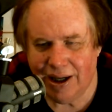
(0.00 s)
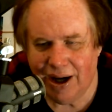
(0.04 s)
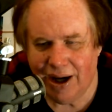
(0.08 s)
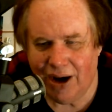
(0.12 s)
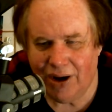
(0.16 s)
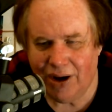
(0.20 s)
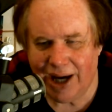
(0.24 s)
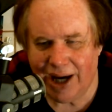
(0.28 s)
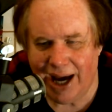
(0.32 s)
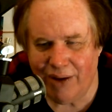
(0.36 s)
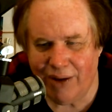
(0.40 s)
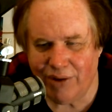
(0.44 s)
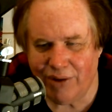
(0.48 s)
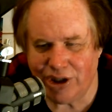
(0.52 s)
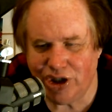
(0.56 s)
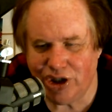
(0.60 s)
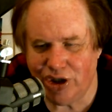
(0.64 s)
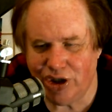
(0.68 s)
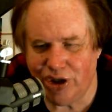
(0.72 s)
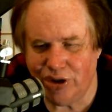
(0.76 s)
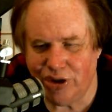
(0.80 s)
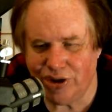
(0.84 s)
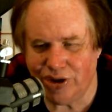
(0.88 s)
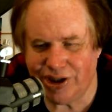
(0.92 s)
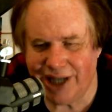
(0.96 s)
Okay,
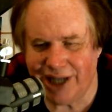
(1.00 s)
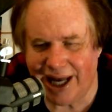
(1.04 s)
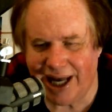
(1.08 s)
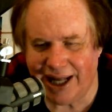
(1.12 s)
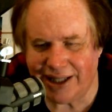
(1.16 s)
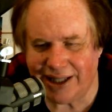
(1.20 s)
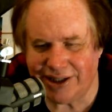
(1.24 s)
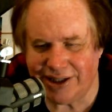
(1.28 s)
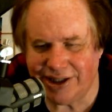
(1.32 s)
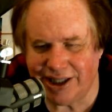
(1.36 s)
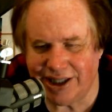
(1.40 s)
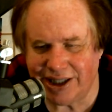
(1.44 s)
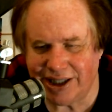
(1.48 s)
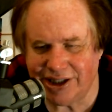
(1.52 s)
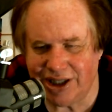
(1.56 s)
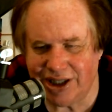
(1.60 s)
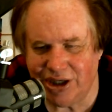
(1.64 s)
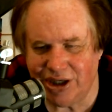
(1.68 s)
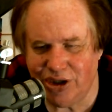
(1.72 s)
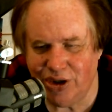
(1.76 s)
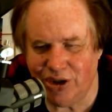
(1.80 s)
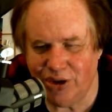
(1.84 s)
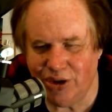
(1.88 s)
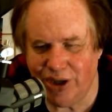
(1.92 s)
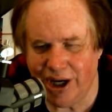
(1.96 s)
Richard, you said it.
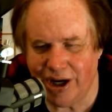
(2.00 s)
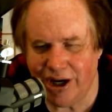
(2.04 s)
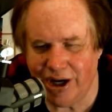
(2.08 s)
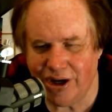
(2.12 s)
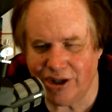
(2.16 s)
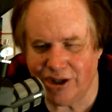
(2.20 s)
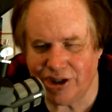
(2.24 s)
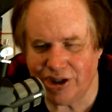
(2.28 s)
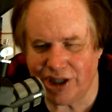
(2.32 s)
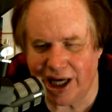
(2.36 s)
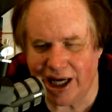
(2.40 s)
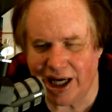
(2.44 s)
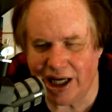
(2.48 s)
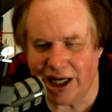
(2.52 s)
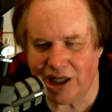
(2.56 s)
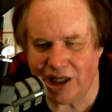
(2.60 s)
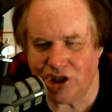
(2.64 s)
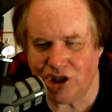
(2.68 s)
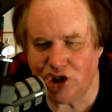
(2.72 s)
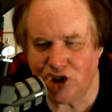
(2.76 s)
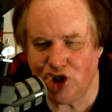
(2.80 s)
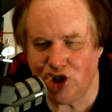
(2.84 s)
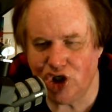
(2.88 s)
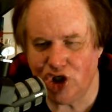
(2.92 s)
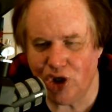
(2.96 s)
62 years
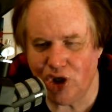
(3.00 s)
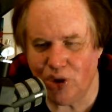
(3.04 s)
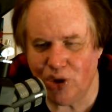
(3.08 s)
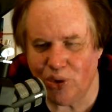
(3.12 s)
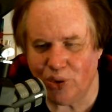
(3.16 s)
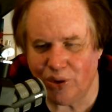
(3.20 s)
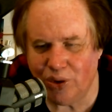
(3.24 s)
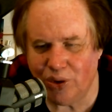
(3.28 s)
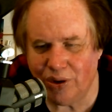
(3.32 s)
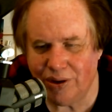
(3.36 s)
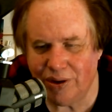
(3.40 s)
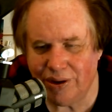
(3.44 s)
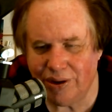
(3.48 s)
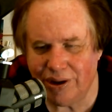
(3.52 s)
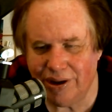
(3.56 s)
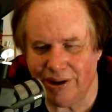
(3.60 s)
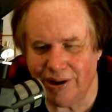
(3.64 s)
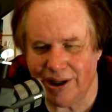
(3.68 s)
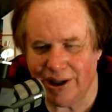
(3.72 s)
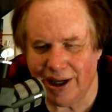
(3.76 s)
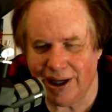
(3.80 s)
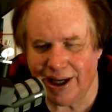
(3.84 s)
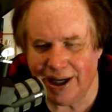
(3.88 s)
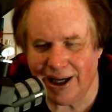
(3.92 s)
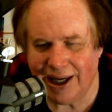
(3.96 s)
in June.
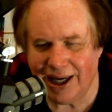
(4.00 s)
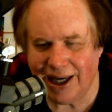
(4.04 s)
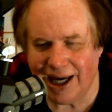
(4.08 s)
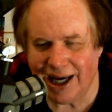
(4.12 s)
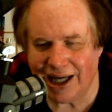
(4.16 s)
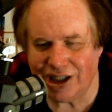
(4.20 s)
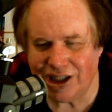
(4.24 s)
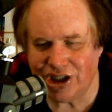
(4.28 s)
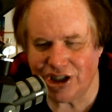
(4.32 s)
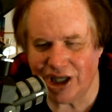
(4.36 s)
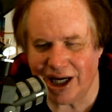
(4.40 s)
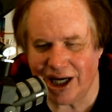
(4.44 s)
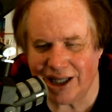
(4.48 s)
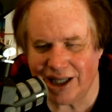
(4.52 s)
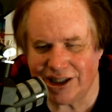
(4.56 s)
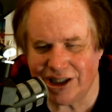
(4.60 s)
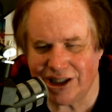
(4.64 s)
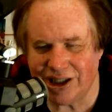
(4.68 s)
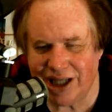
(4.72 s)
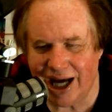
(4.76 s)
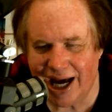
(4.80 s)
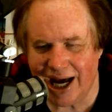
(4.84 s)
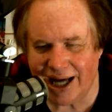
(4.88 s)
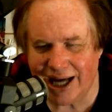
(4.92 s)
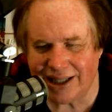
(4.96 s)
Yes,
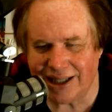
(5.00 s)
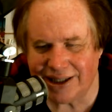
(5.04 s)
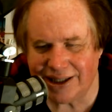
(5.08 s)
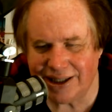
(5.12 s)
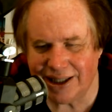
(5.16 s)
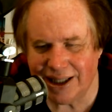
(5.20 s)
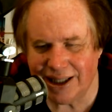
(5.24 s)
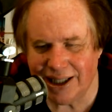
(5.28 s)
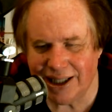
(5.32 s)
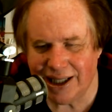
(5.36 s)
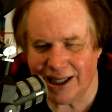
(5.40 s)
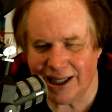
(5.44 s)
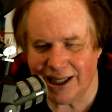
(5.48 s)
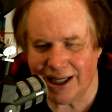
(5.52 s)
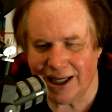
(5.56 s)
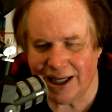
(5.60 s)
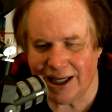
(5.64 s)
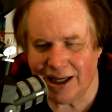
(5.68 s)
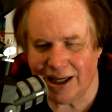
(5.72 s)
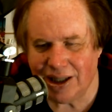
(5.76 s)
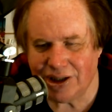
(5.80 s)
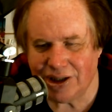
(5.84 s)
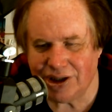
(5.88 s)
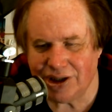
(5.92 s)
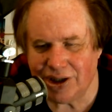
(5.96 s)
yes, yes.
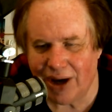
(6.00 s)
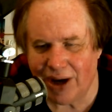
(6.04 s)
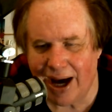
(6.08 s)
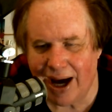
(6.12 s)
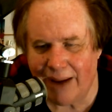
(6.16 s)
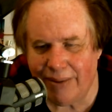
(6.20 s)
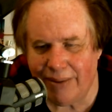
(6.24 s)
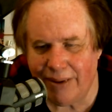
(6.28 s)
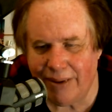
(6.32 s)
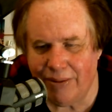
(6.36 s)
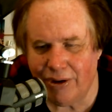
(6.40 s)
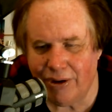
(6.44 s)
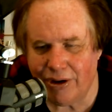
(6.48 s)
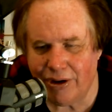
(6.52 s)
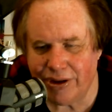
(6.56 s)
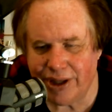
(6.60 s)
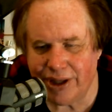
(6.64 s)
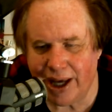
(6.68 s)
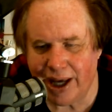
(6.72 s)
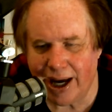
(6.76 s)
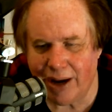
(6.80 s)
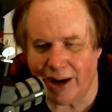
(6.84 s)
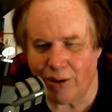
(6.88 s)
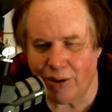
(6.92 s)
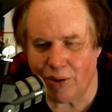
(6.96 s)
So happy
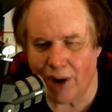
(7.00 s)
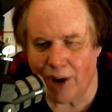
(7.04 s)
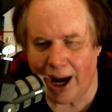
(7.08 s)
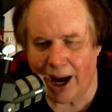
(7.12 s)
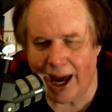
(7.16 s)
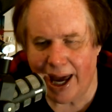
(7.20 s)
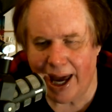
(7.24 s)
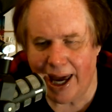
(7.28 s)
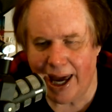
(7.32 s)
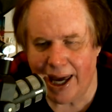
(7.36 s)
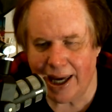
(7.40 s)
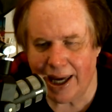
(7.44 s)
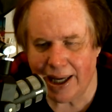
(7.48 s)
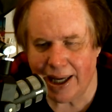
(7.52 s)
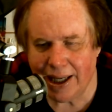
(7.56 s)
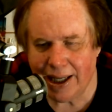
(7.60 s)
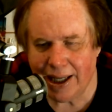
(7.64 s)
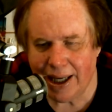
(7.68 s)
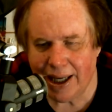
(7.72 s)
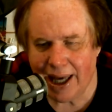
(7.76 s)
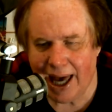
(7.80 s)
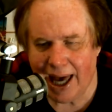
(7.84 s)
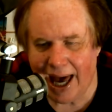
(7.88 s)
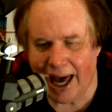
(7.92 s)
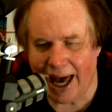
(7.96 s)
birthday, Ray.
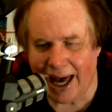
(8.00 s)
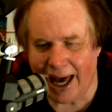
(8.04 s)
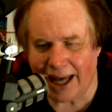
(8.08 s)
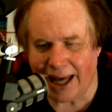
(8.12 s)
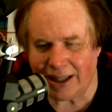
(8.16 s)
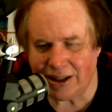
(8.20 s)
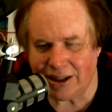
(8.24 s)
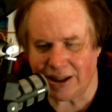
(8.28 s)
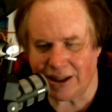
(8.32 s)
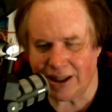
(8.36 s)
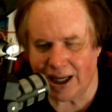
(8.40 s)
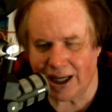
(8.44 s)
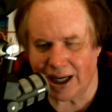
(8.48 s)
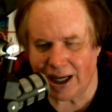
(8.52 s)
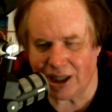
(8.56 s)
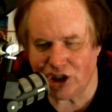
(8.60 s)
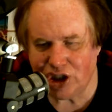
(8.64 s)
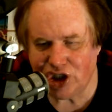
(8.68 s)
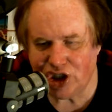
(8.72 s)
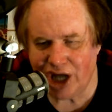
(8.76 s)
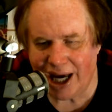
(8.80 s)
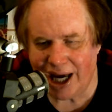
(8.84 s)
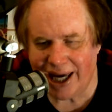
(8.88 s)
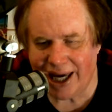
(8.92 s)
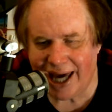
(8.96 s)
And
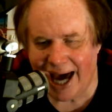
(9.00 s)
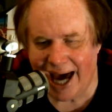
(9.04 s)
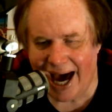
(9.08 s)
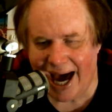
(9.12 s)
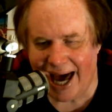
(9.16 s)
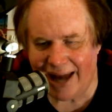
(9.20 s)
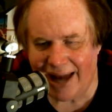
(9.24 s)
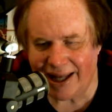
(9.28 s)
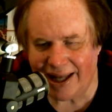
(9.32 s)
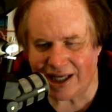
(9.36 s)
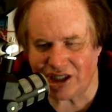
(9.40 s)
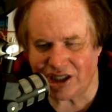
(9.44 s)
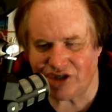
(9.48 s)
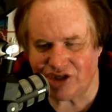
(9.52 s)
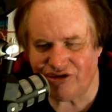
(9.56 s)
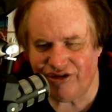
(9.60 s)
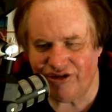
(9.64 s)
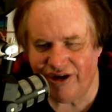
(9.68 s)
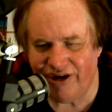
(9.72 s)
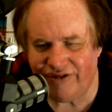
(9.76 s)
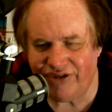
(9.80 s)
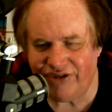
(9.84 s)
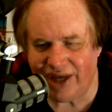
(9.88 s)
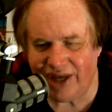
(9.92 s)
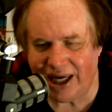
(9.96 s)
J-Cat is
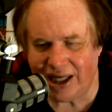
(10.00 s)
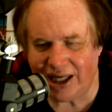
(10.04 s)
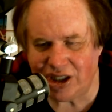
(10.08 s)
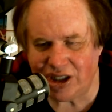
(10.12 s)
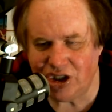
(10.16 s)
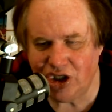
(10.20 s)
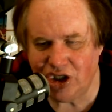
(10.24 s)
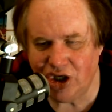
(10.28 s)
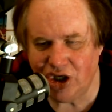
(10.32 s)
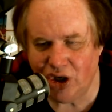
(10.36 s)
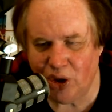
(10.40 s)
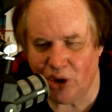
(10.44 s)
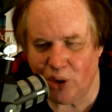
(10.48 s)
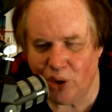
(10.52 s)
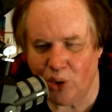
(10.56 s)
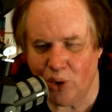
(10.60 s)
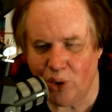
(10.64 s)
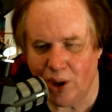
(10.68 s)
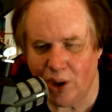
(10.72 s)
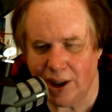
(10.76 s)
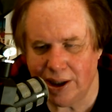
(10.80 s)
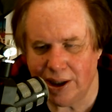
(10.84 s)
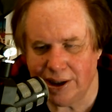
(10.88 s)
52.